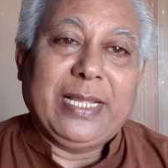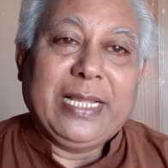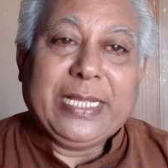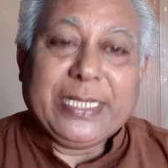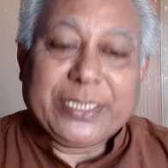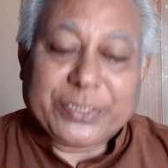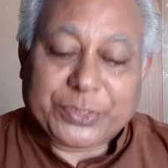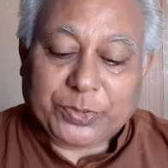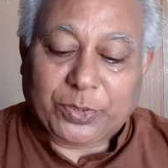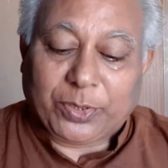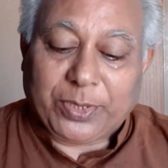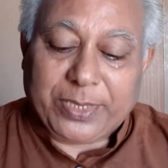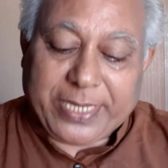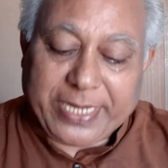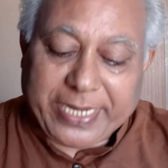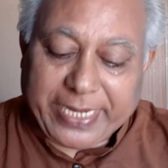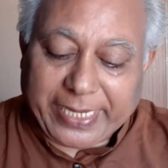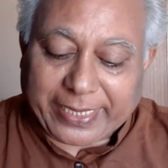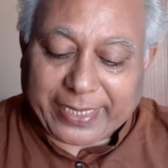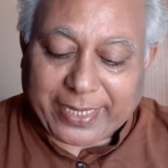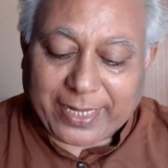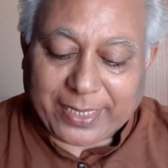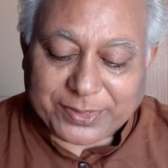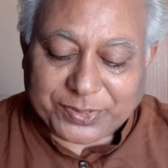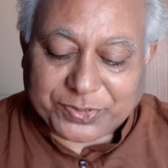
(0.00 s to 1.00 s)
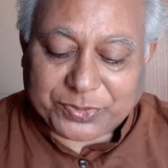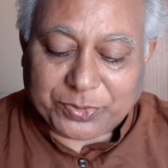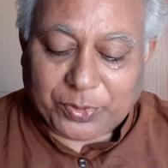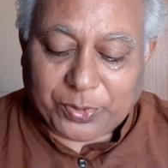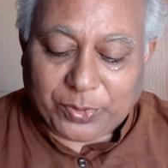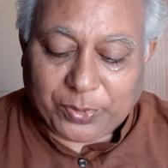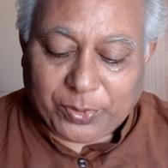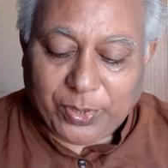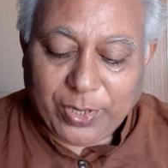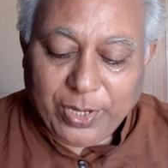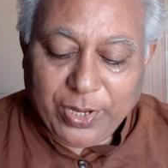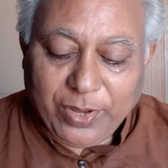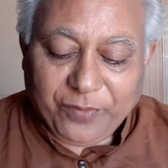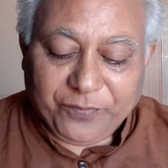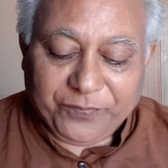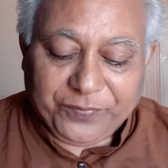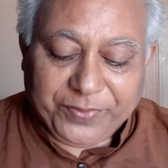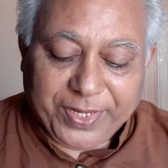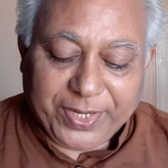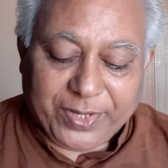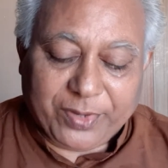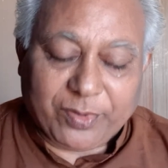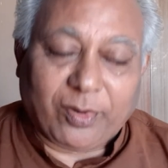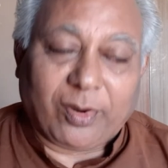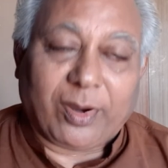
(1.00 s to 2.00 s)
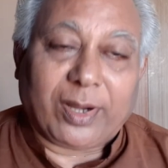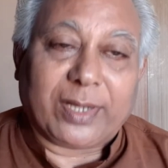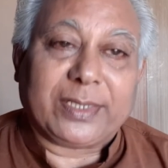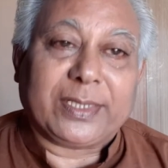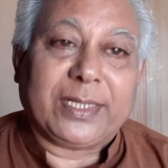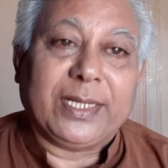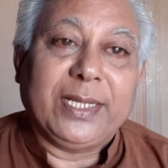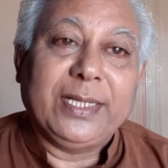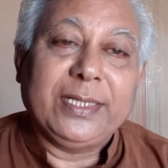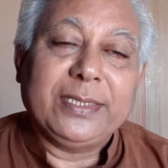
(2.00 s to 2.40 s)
So here also we got